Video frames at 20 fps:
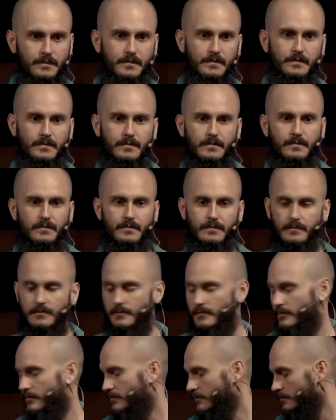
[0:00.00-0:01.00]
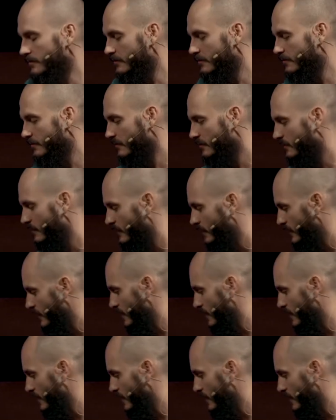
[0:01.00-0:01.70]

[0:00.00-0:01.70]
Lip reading: (silence)